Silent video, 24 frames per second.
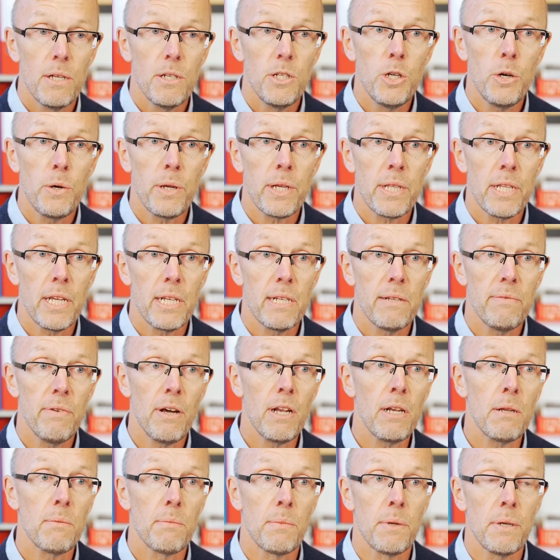During their
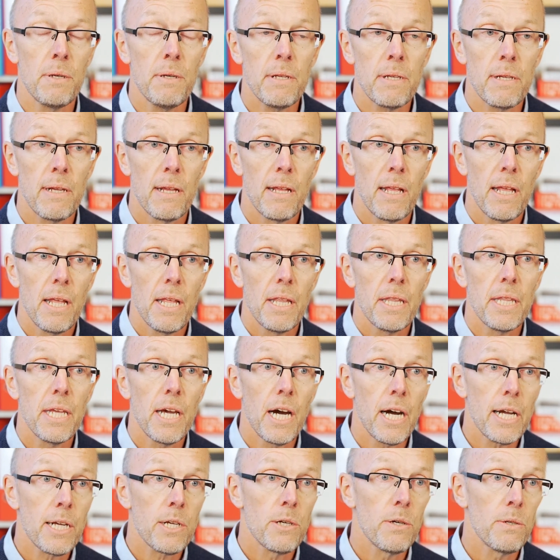development, the
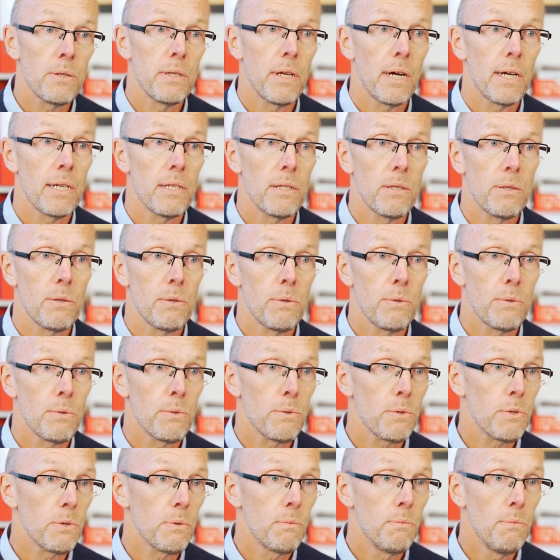ICON9
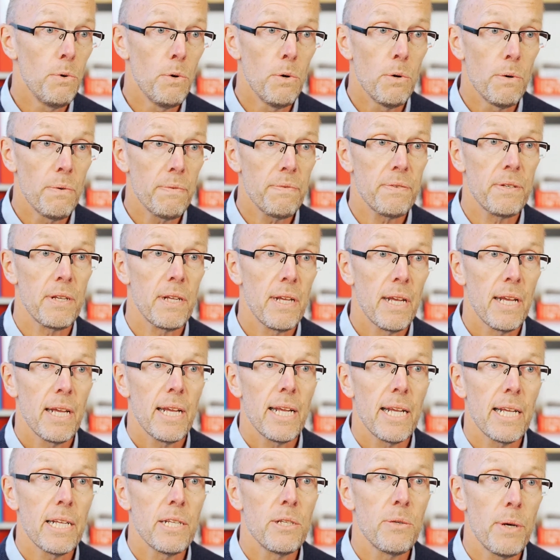tools morphed
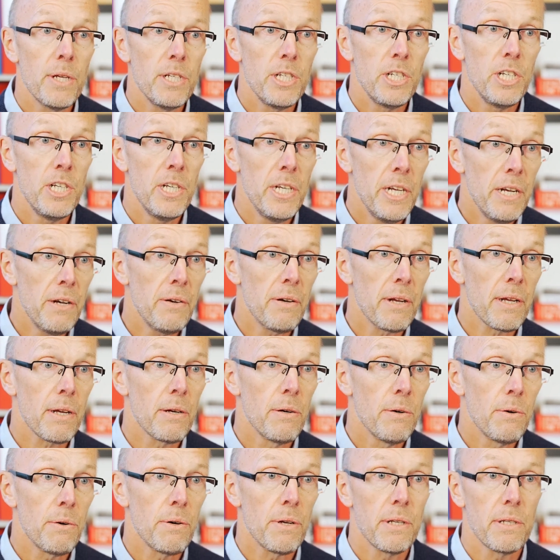into
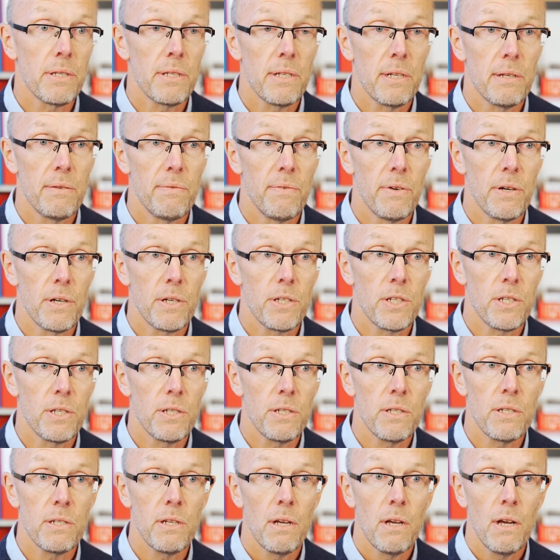engineering-oriented
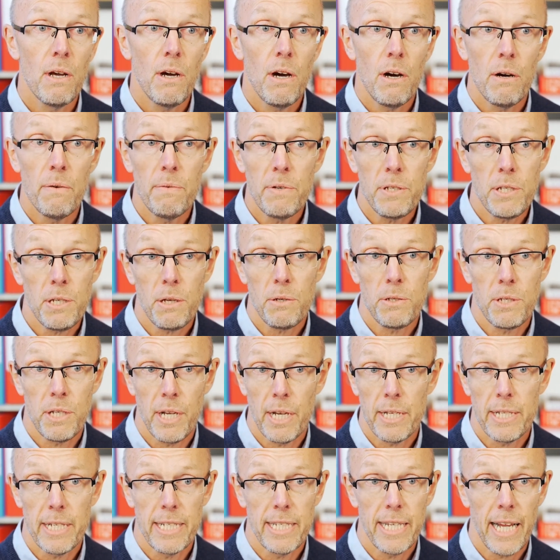versions of
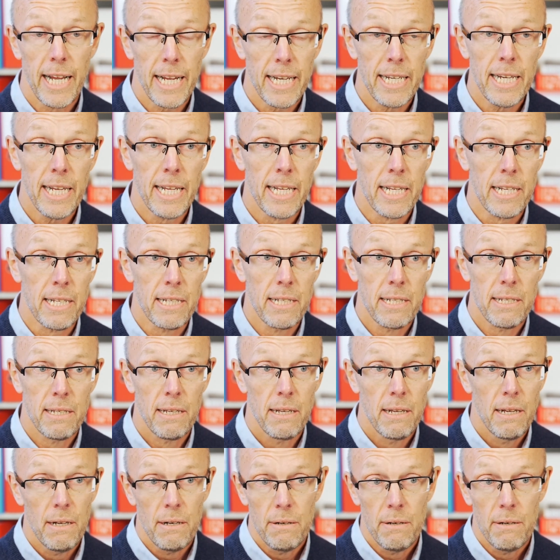associated techniques,